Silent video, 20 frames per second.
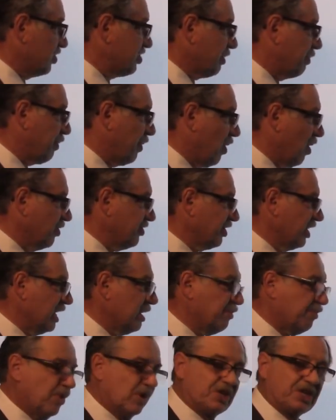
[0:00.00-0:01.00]

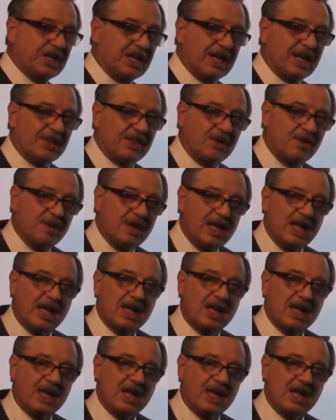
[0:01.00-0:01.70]
supposedly put together